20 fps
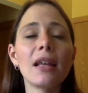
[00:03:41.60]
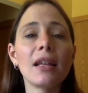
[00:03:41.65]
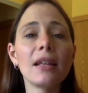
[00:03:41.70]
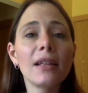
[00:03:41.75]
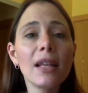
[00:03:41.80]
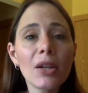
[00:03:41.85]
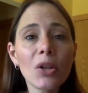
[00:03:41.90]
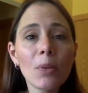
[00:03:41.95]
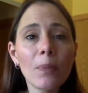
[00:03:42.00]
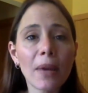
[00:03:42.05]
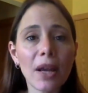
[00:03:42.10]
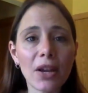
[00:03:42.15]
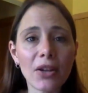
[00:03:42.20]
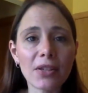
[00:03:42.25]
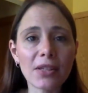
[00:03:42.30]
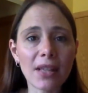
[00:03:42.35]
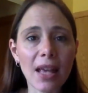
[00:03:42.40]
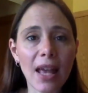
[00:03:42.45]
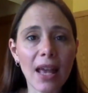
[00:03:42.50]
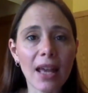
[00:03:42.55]
Little Bear
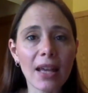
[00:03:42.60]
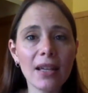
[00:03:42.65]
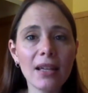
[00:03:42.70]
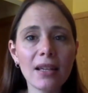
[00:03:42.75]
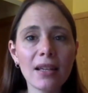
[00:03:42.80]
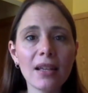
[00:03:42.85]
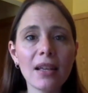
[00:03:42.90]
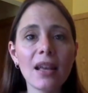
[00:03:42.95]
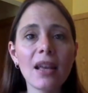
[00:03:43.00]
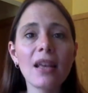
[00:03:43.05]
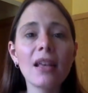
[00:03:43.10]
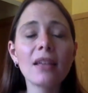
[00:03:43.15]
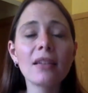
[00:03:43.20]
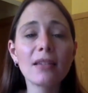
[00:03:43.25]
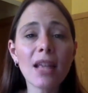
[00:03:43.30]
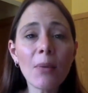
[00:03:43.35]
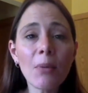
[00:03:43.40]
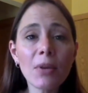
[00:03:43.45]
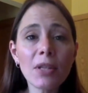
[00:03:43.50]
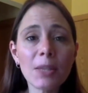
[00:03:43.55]
said,
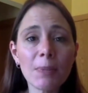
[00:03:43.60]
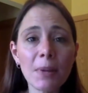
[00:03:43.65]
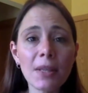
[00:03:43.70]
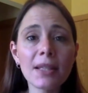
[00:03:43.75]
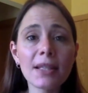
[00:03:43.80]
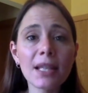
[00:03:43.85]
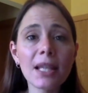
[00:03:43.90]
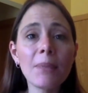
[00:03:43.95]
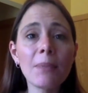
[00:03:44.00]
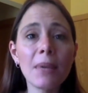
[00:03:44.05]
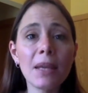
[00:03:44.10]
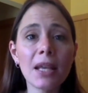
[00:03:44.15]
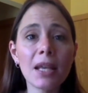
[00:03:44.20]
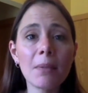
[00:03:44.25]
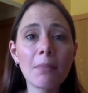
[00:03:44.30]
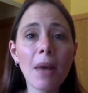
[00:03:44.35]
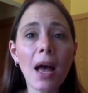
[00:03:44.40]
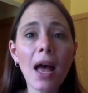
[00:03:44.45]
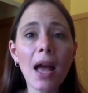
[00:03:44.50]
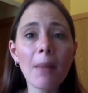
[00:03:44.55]
someone's been sleeping
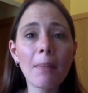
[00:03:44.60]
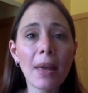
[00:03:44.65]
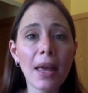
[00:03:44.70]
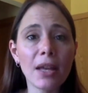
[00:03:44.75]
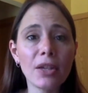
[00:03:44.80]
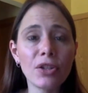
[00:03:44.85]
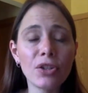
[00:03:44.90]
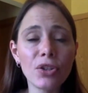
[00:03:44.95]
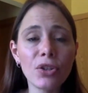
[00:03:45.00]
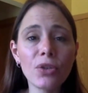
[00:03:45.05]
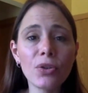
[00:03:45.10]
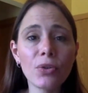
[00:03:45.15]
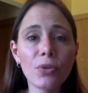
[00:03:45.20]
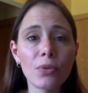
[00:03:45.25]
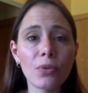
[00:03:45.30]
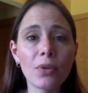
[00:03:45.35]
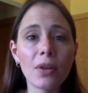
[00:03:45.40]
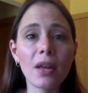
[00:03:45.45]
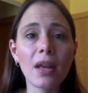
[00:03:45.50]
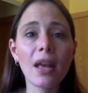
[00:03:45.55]
in my bed
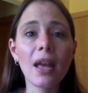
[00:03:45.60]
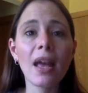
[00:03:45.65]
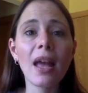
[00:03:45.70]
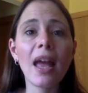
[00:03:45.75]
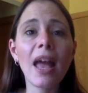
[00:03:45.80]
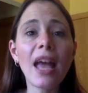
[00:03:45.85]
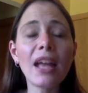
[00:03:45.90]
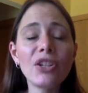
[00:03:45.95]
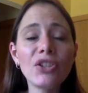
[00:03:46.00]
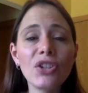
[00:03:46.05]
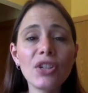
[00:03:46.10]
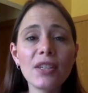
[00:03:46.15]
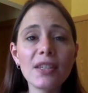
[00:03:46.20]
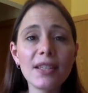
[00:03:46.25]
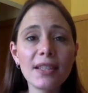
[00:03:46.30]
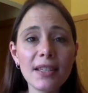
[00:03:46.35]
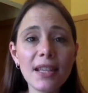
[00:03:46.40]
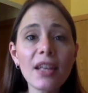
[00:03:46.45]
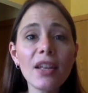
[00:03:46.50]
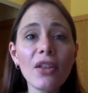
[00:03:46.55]
too, and
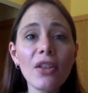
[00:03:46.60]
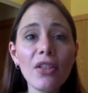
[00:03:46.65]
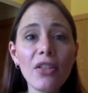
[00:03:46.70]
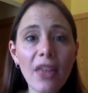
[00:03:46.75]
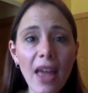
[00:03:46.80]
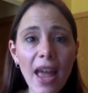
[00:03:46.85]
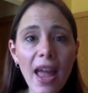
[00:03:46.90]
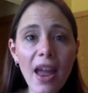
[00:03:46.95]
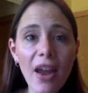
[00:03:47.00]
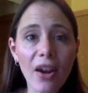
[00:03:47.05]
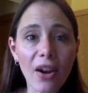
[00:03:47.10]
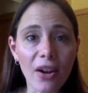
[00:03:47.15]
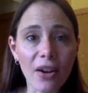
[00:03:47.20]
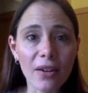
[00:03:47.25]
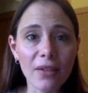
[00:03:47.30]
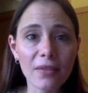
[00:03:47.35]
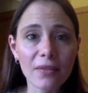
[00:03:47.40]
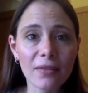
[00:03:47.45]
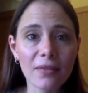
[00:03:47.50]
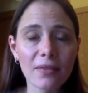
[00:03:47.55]
she's still
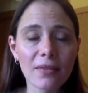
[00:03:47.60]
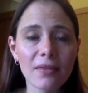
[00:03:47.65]
there.